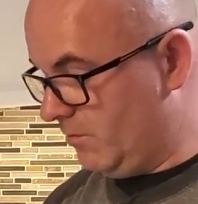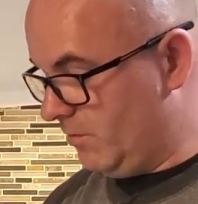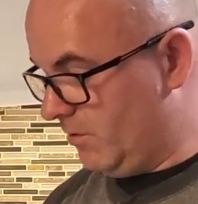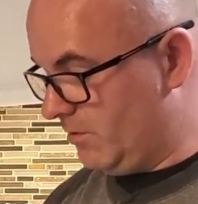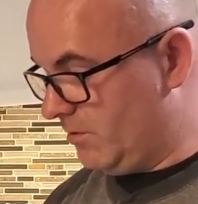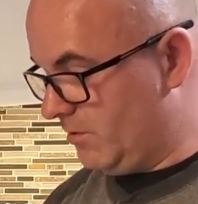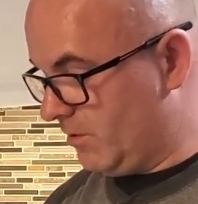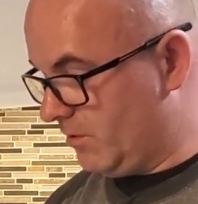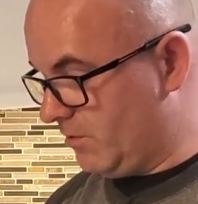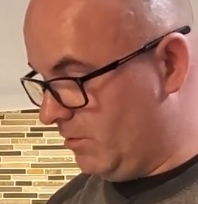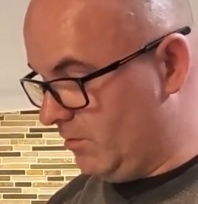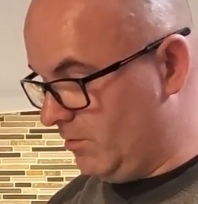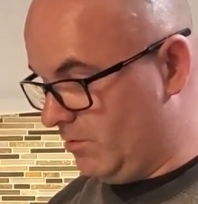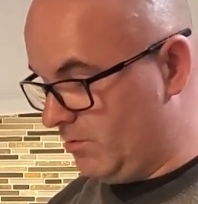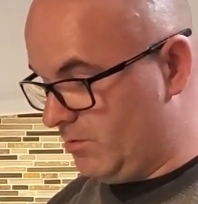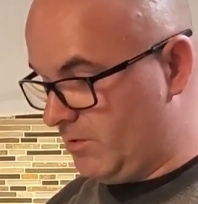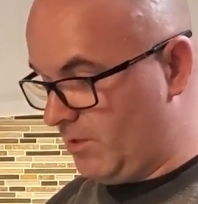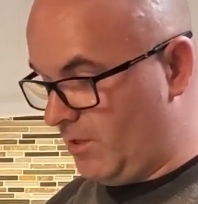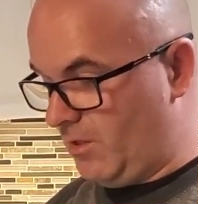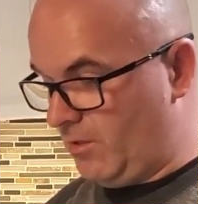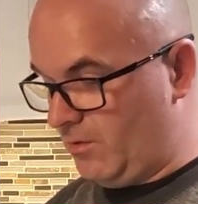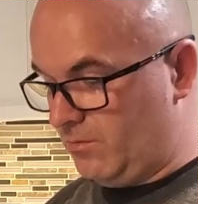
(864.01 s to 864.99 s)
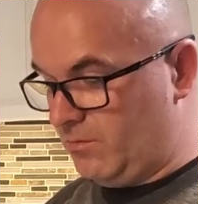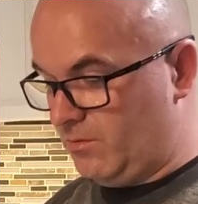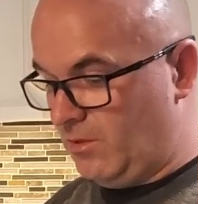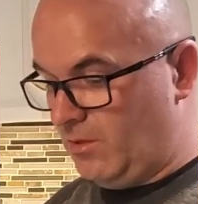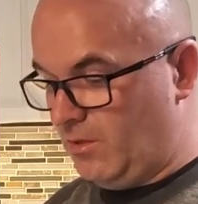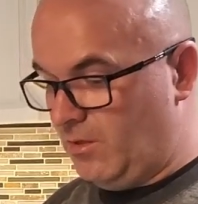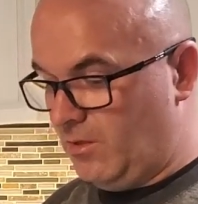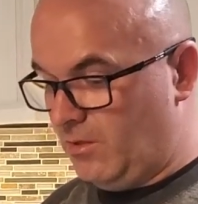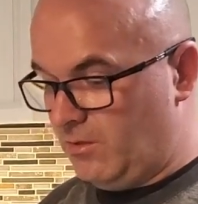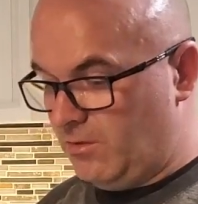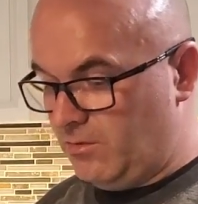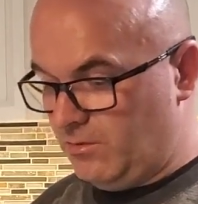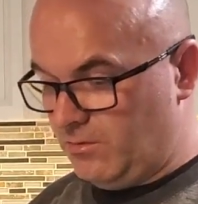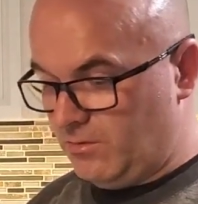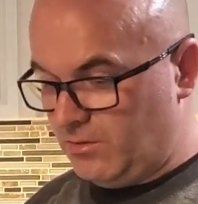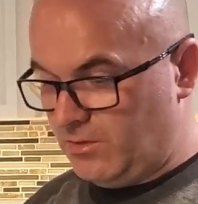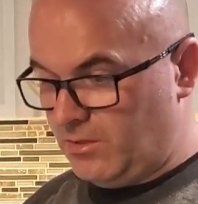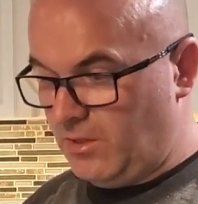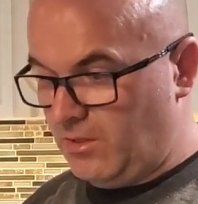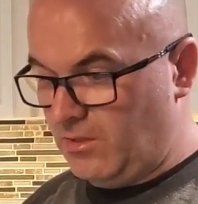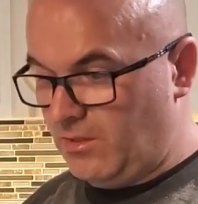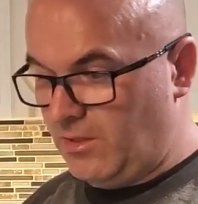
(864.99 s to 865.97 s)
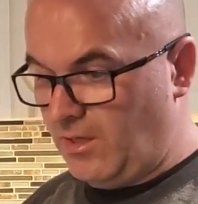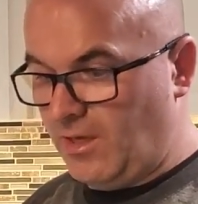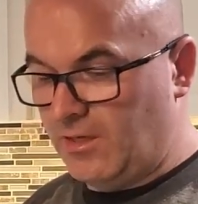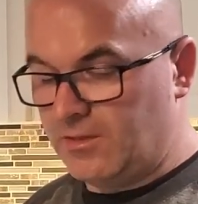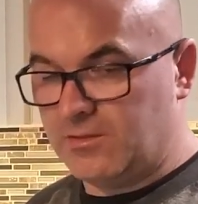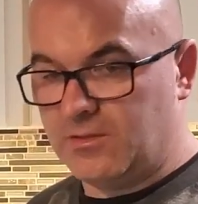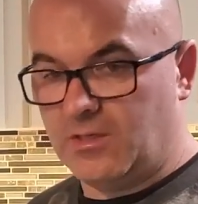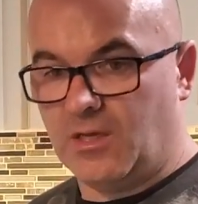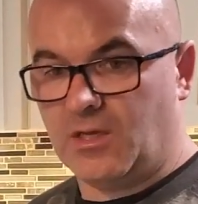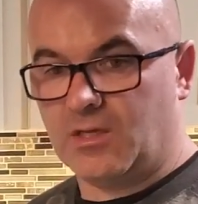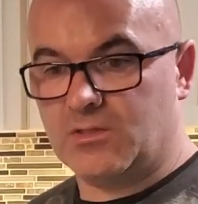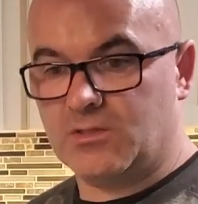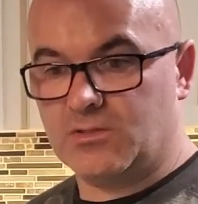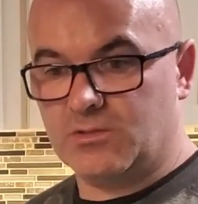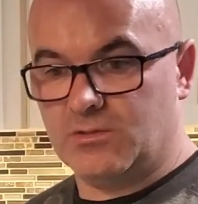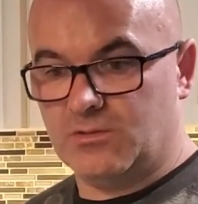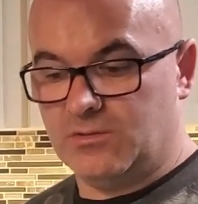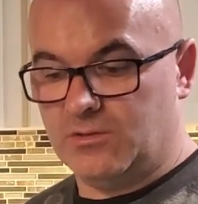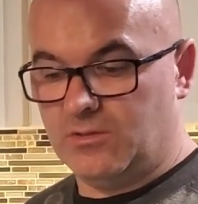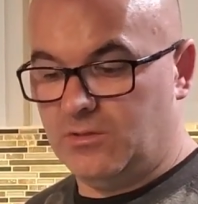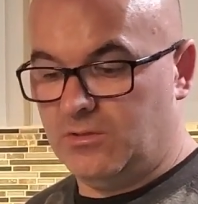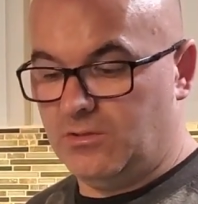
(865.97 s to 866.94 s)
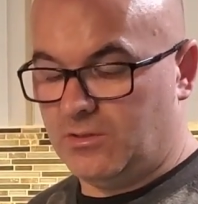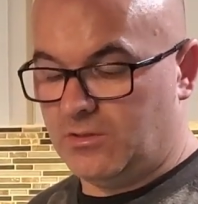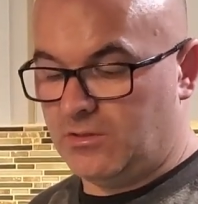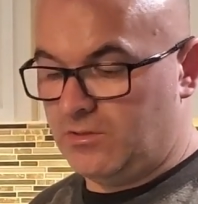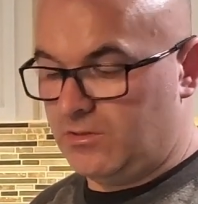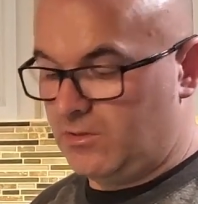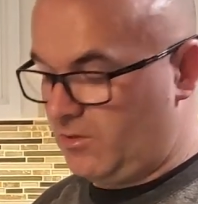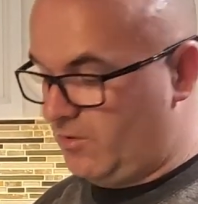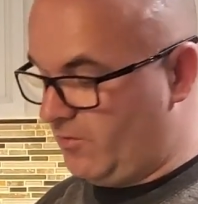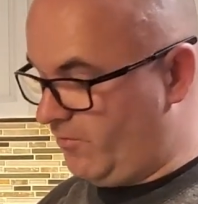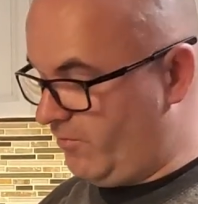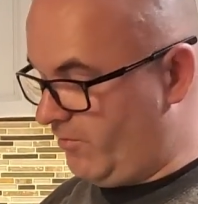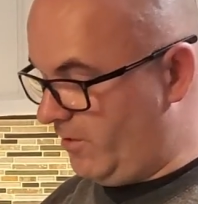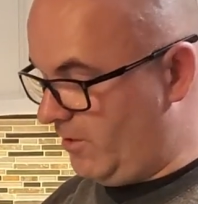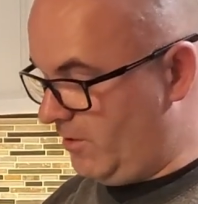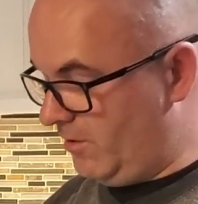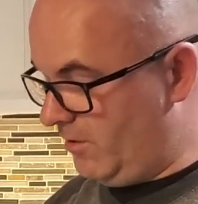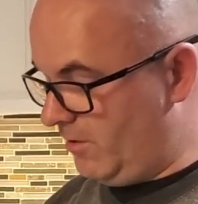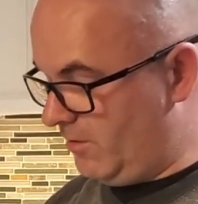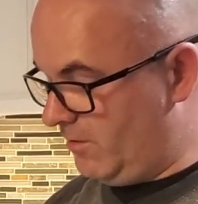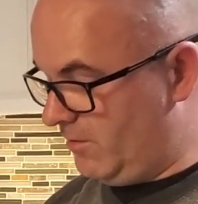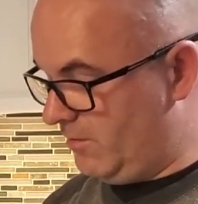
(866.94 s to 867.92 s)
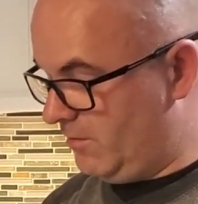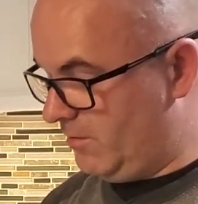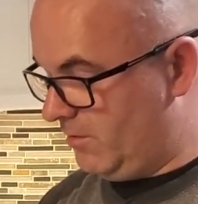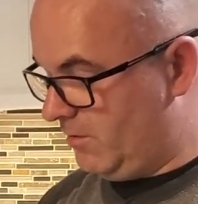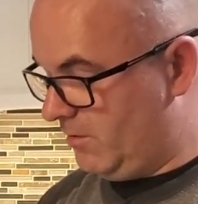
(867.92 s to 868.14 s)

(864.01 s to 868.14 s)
Once it cools down, you'll get that texture, and then you can just feel it.